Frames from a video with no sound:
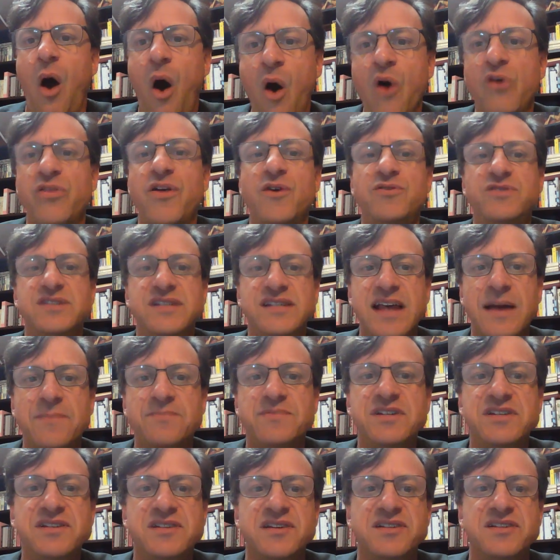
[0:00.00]
Although
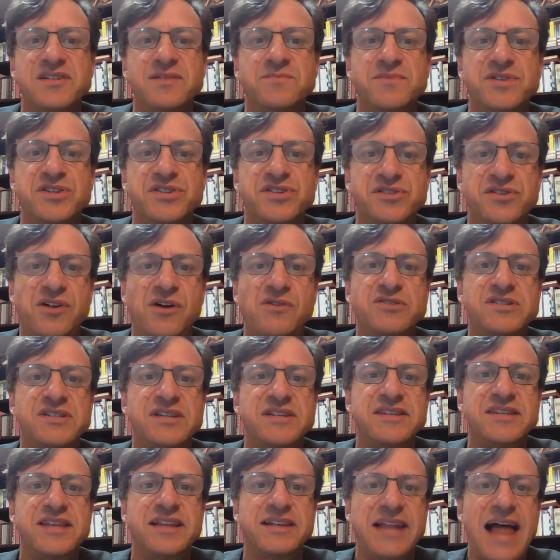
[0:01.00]
skepticism
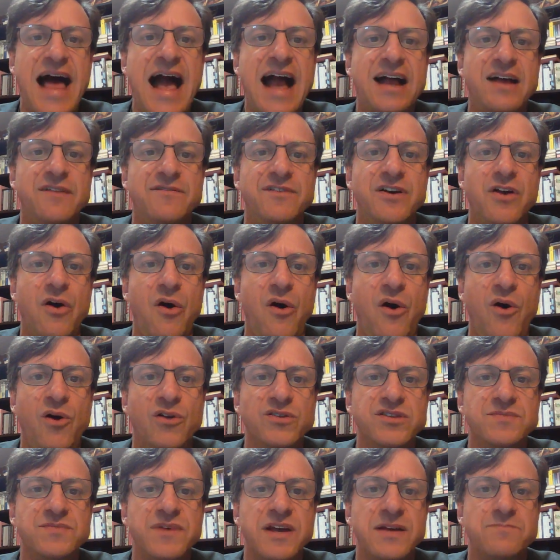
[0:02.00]
discloses the lack of an
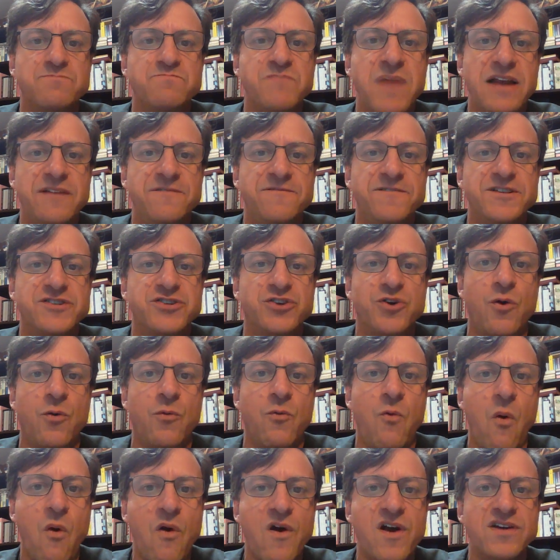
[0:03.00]
ultimate
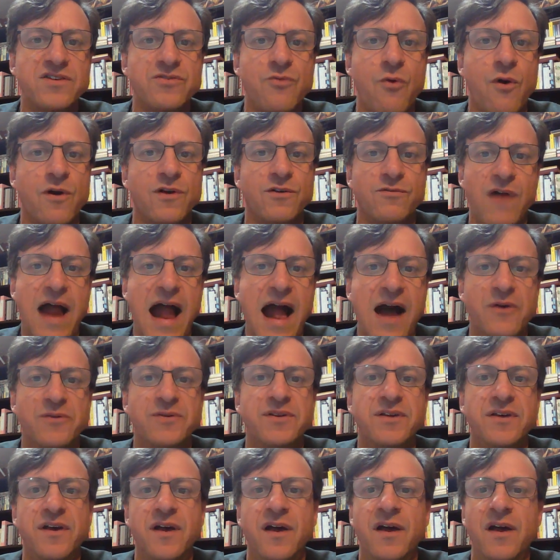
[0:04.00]
metaphysical warrant or
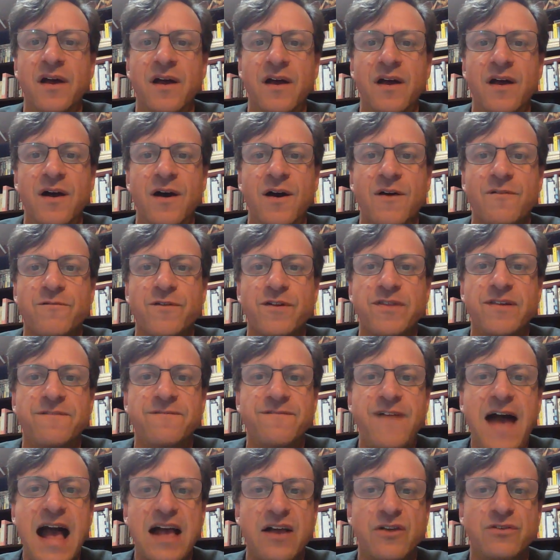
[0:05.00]
ground for the
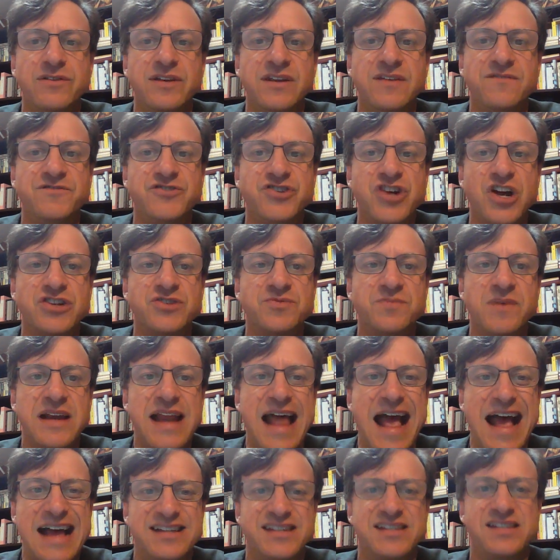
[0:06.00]
faculty of
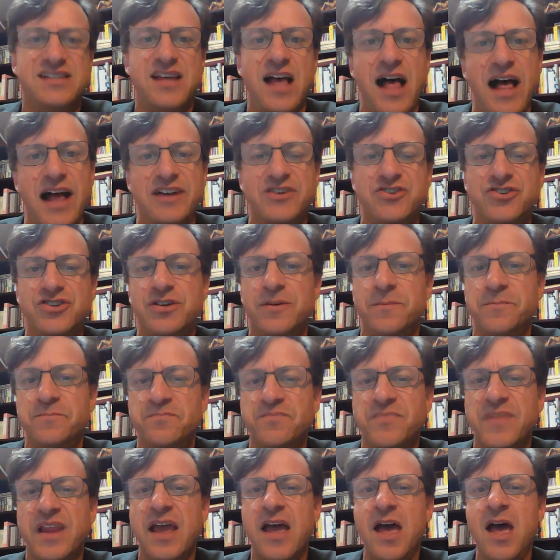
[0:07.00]
judgment as such,
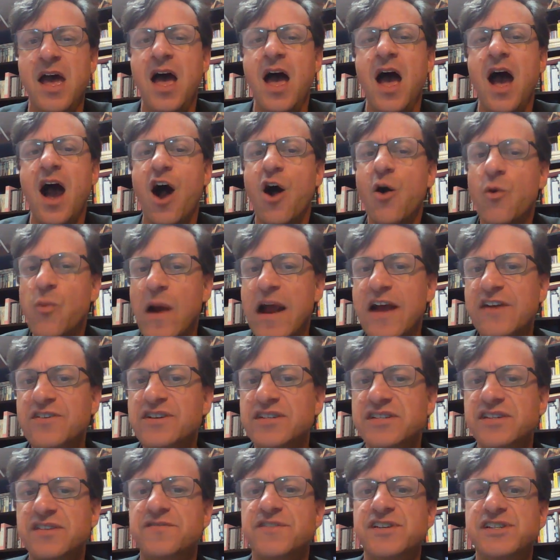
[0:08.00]

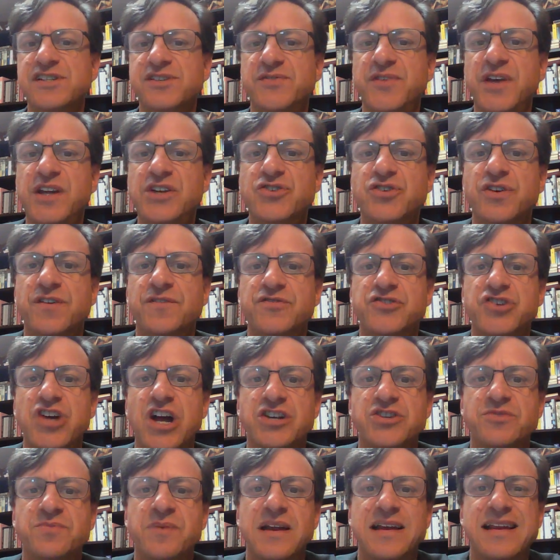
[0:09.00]
awareness of this feature of
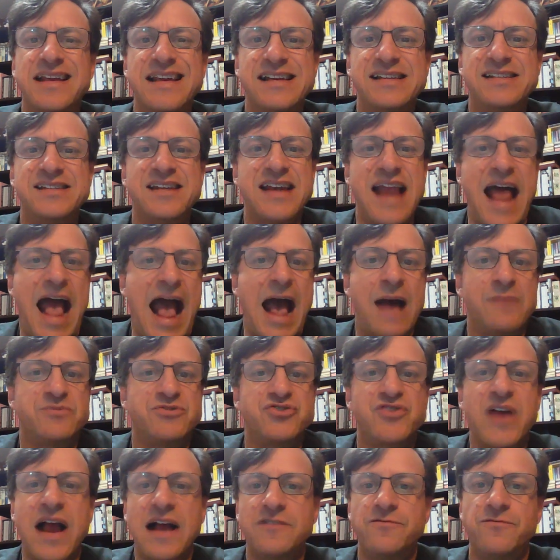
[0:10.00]
judgment is an
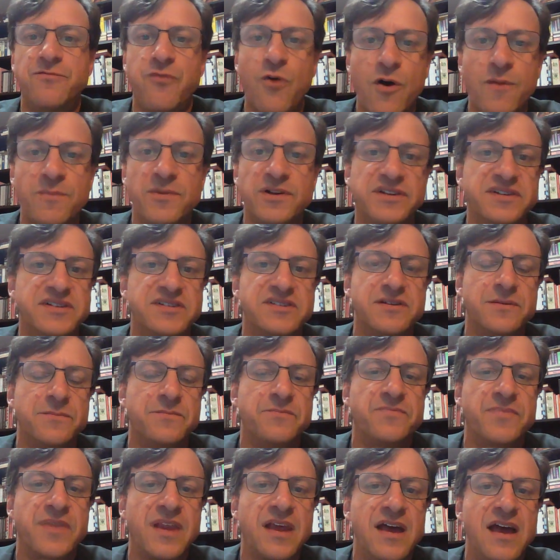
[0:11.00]
abstract
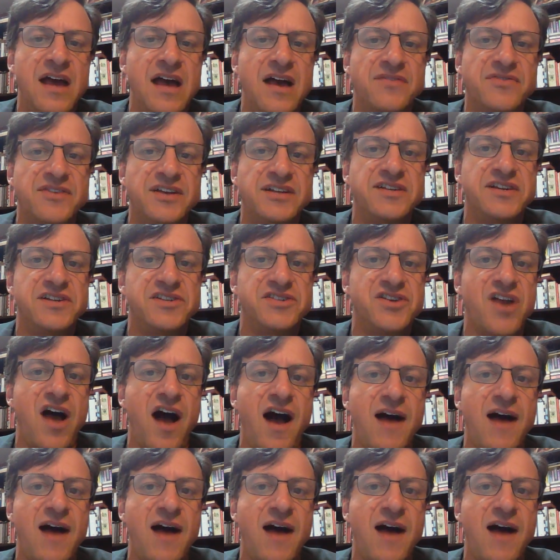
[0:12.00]
formalism that does